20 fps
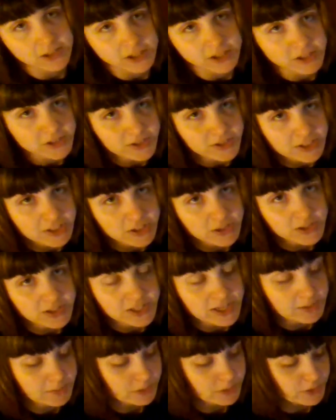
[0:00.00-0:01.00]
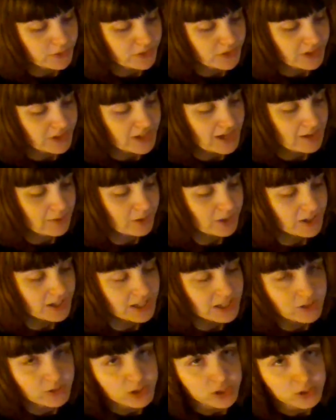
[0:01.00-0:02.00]
those are the 2 examples for the day. We're going
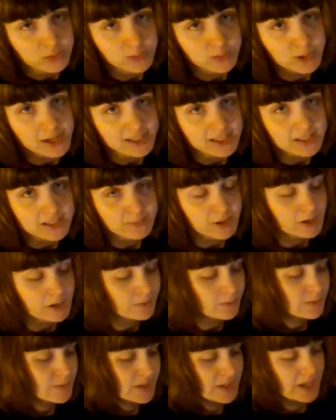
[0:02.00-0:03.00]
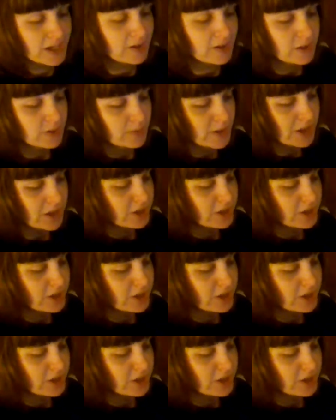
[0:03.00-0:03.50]
to do 2 practice problems now to make